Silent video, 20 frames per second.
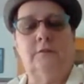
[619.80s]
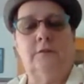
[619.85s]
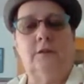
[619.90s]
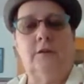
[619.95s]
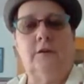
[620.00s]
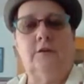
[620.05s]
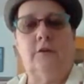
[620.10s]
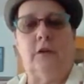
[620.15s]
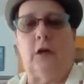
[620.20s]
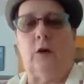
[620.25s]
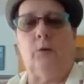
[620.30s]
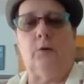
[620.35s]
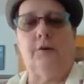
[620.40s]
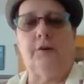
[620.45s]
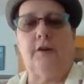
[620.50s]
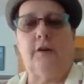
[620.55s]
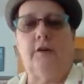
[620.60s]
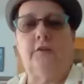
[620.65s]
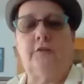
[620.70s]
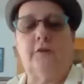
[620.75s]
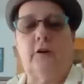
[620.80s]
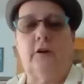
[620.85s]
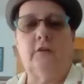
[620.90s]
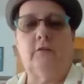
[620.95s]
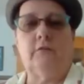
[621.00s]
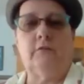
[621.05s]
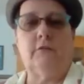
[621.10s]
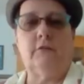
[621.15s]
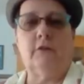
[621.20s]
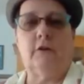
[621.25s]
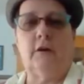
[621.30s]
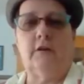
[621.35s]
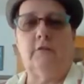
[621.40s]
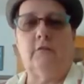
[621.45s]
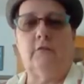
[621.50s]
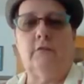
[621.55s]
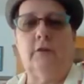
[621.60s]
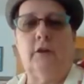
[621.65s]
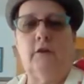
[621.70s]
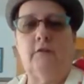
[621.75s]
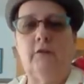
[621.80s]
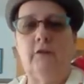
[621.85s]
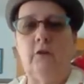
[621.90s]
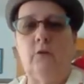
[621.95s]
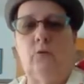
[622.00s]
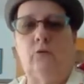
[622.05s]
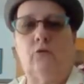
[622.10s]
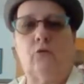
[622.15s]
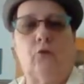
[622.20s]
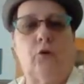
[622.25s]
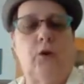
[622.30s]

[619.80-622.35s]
Yeah, nowadays I don't I don't ever use